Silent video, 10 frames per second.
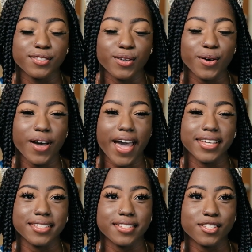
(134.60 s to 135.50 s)
So,
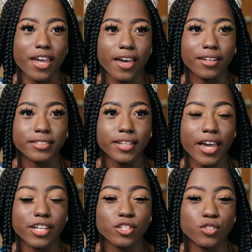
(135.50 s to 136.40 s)
as a child,
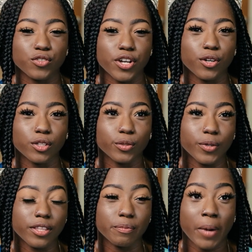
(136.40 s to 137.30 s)
I struggled
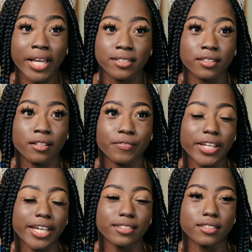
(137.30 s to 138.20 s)
with my self
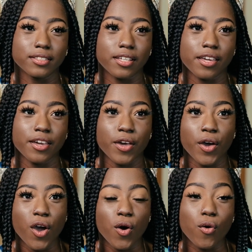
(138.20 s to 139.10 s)
identity,
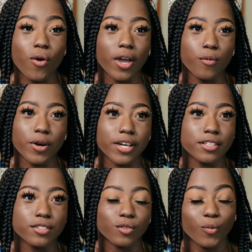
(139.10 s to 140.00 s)
who I
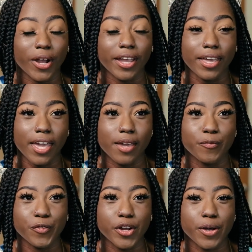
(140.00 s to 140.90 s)
was, where I came
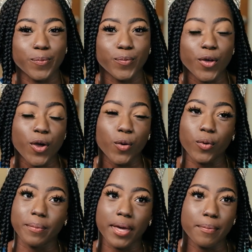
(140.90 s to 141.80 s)
from,
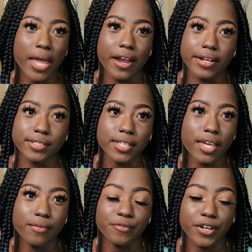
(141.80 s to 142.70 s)
where my parents
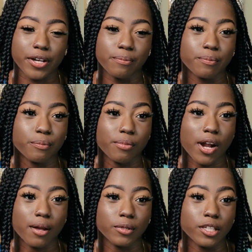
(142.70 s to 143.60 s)
came from.
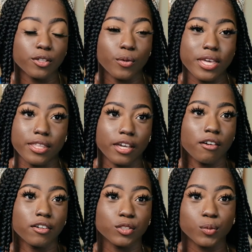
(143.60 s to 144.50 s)
Probably the way they
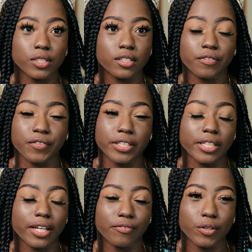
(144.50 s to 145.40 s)
cooked was different
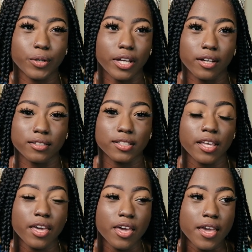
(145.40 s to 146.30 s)
than everyone else.
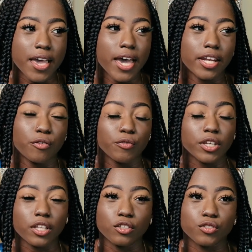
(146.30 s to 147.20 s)
And it
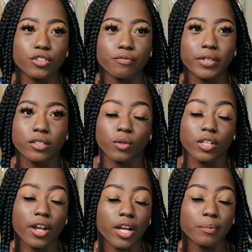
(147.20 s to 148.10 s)
really drove me to a
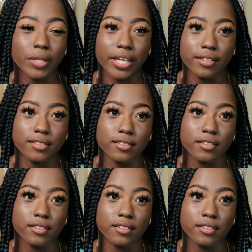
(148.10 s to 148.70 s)
dark place.